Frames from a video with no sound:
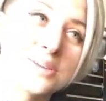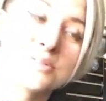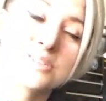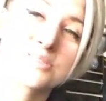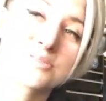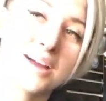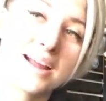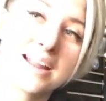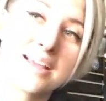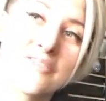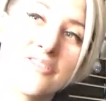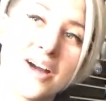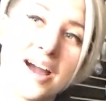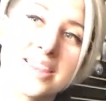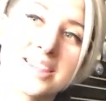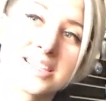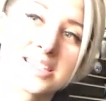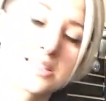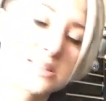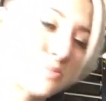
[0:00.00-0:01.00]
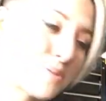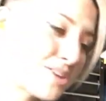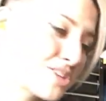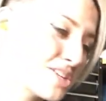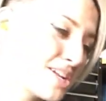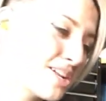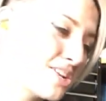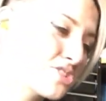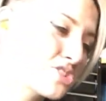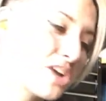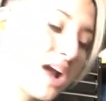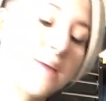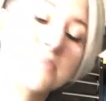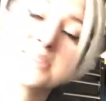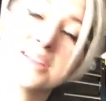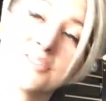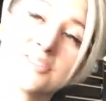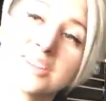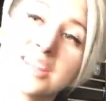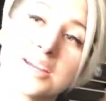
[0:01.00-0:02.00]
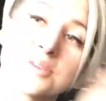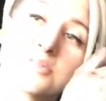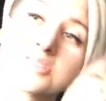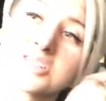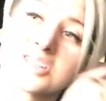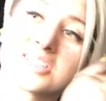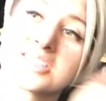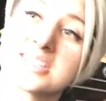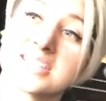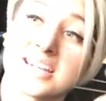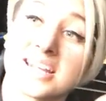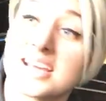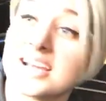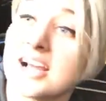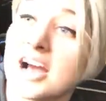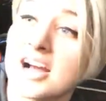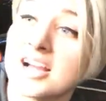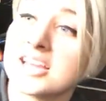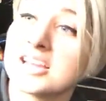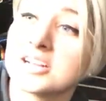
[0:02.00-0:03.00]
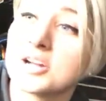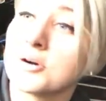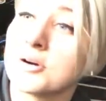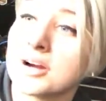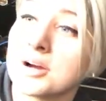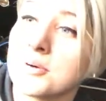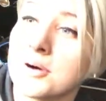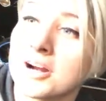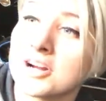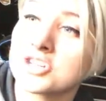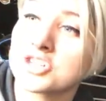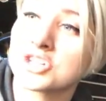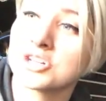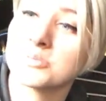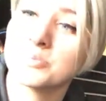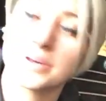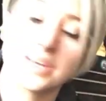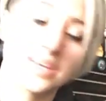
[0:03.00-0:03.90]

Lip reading: it was riding fine. The suspension hadn't dropped. Everything was just sitting hunky-dory where it should